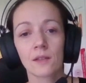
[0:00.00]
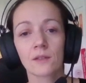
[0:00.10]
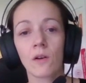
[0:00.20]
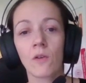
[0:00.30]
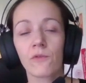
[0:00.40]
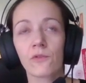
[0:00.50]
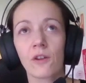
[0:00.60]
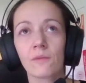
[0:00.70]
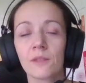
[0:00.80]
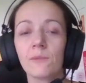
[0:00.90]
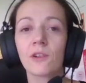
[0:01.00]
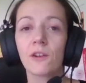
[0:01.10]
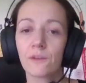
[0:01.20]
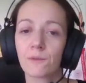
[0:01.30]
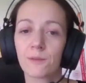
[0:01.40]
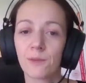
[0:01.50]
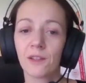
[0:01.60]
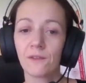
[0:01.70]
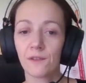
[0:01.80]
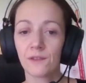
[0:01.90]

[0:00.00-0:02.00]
So from demographic perspective,